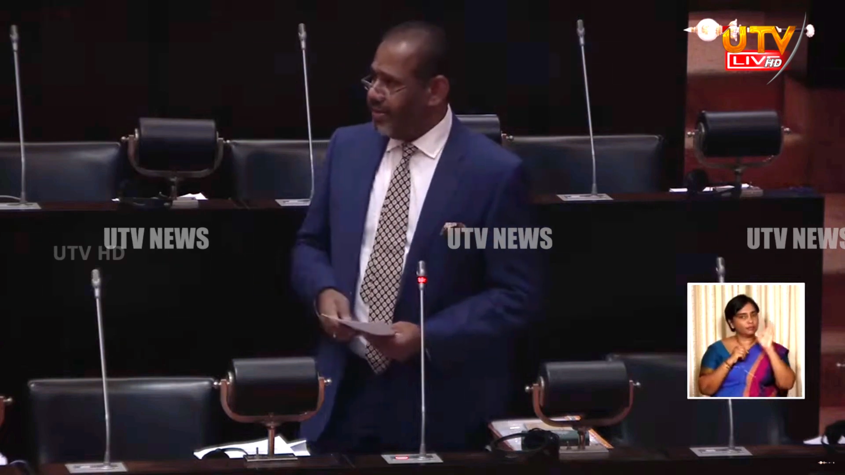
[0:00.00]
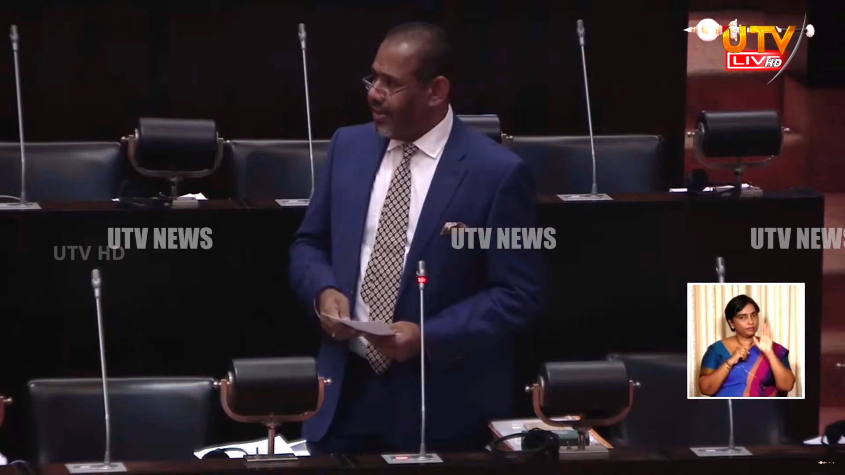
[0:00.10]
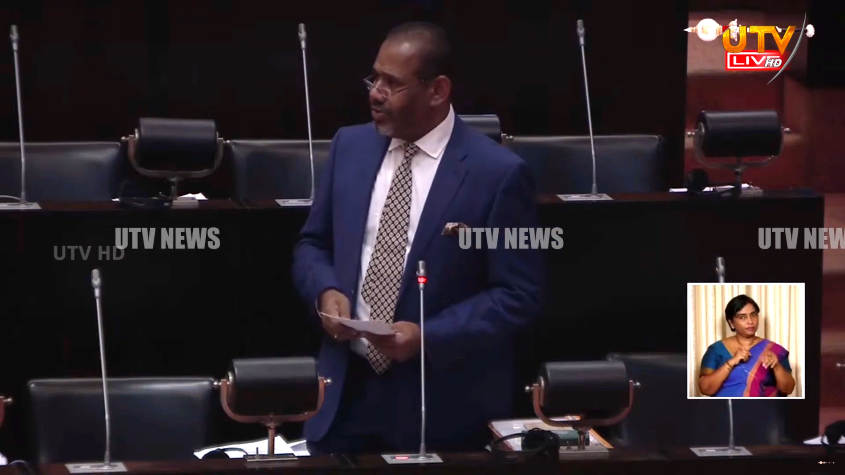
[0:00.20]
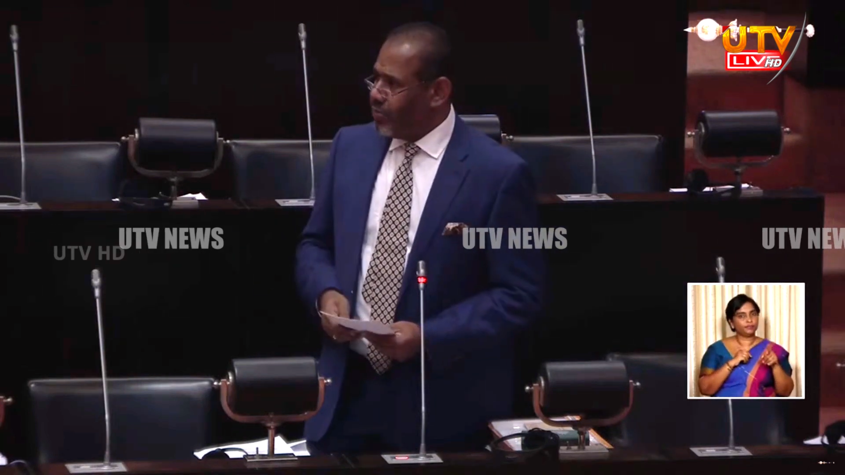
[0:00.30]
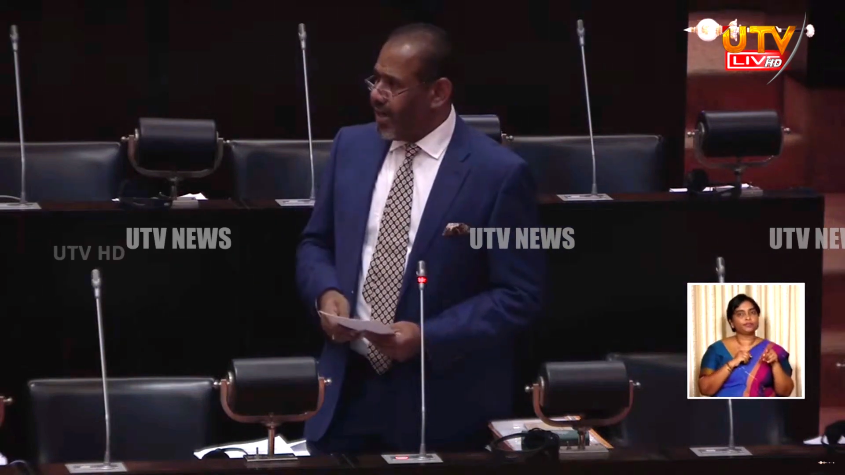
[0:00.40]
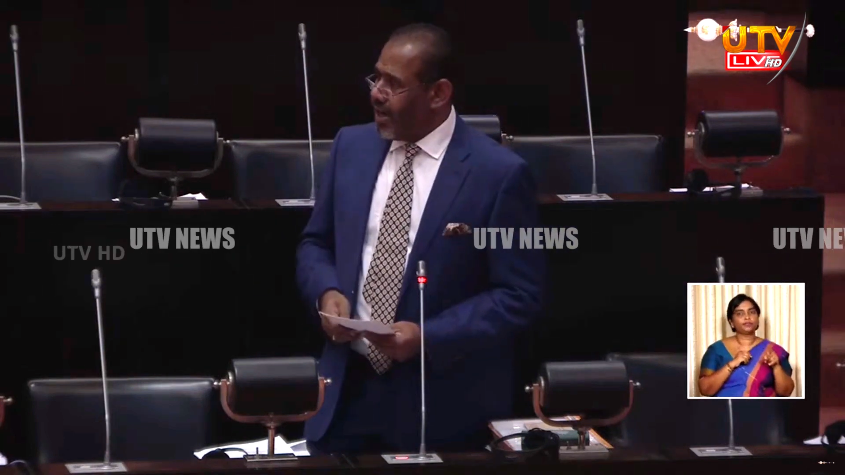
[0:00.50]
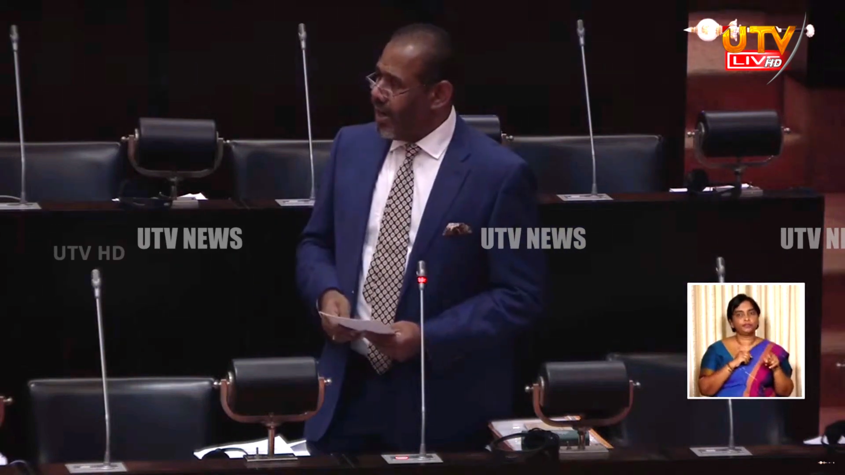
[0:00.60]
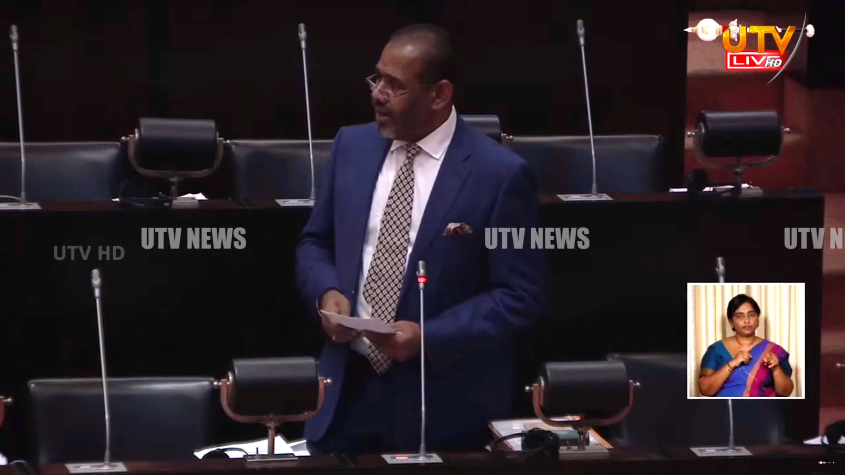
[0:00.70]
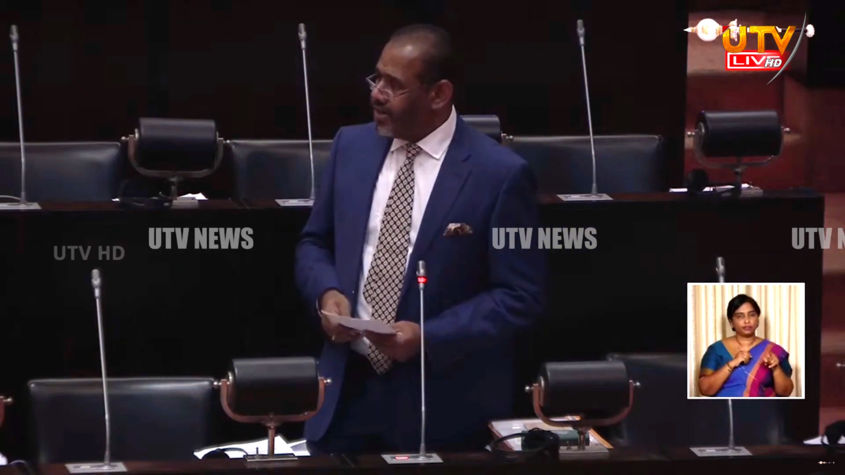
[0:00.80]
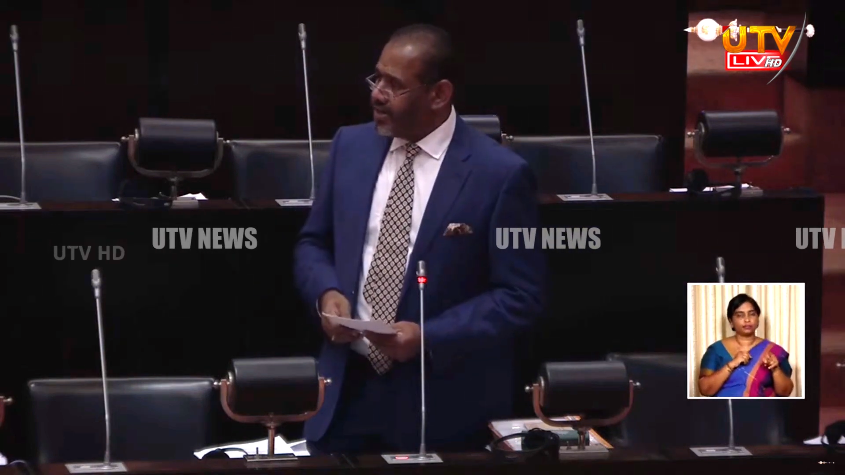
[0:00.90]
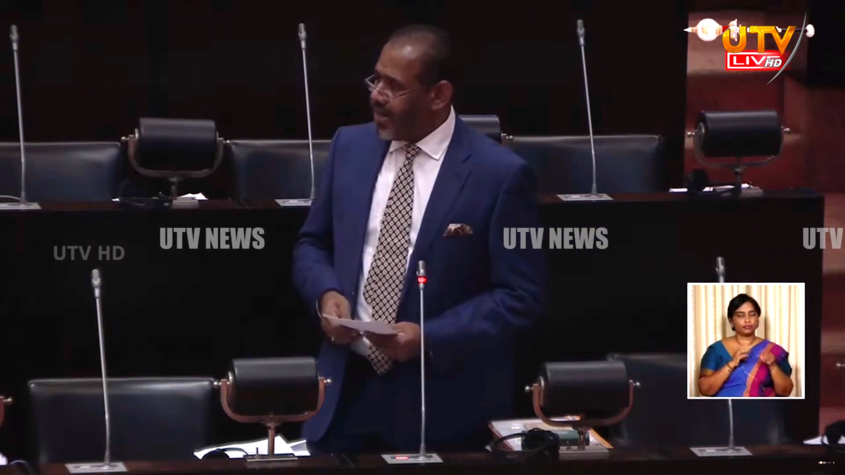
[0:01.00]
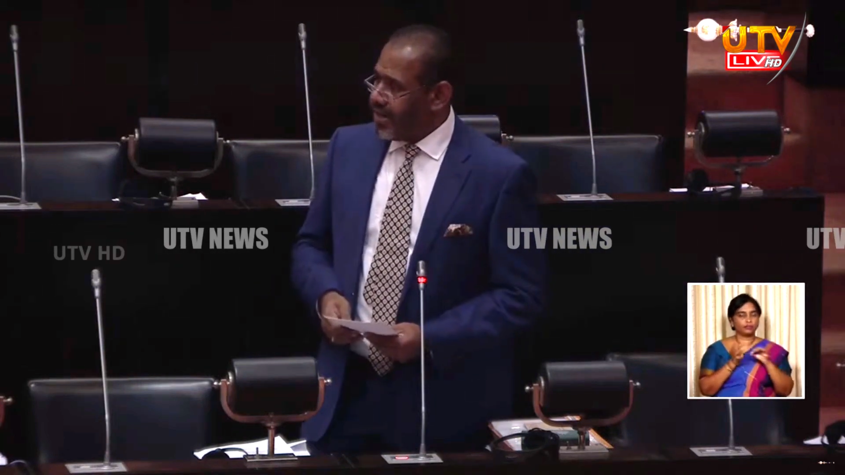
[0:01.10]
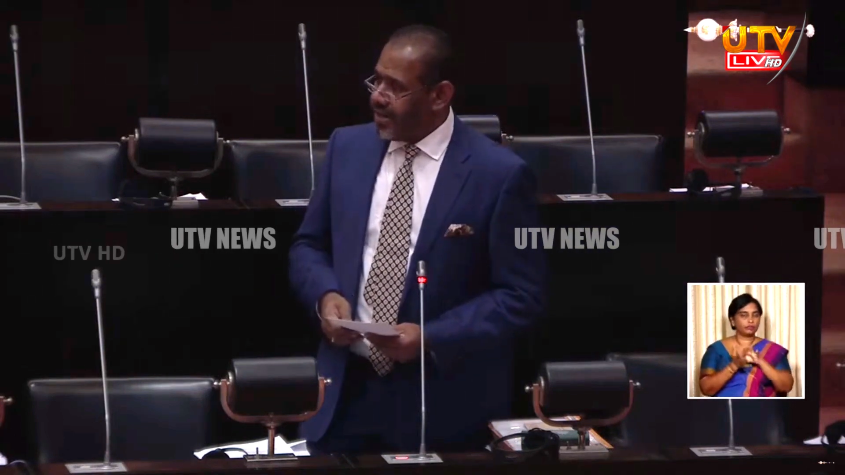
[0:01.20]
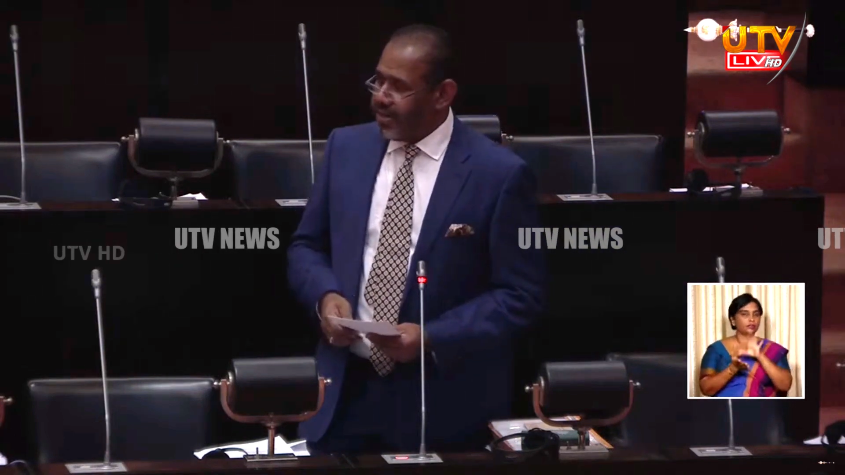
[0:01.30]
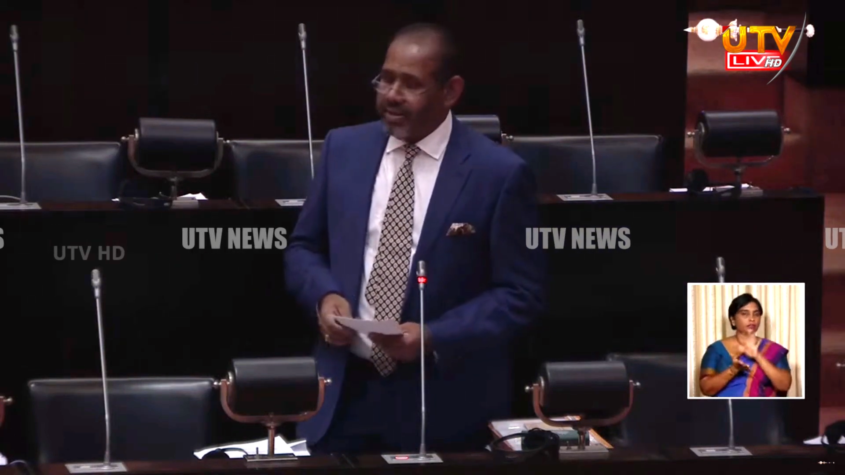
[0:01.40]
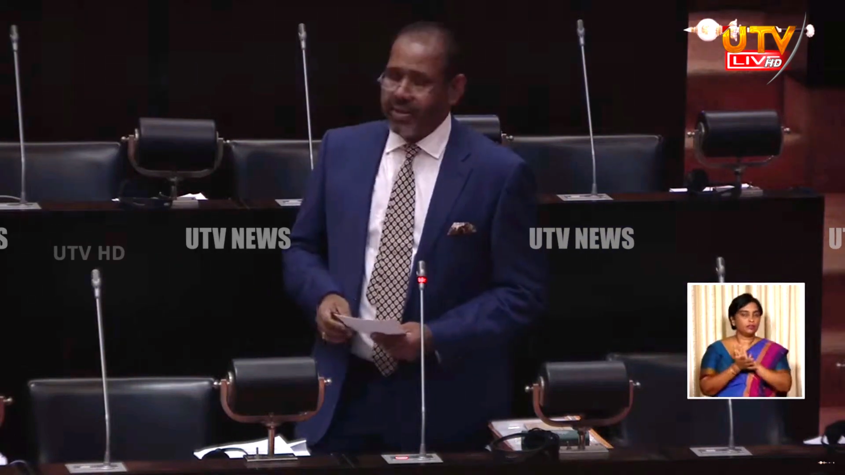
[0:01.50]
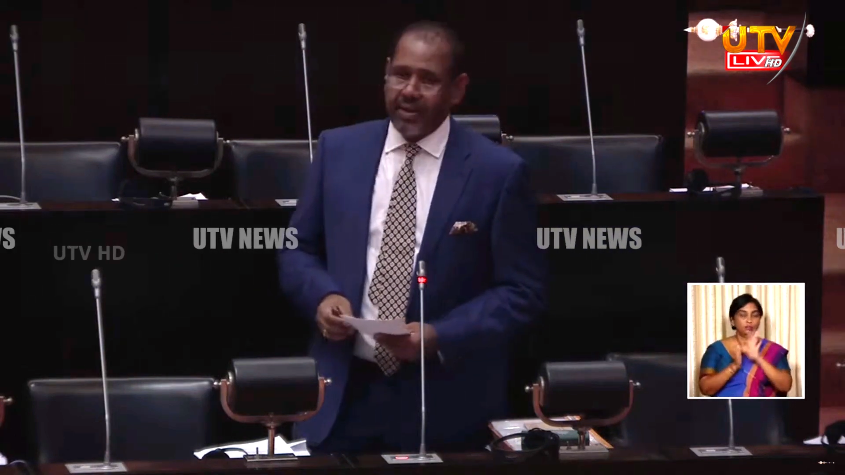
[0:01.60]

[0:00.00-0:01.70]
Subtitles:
And to my understanding,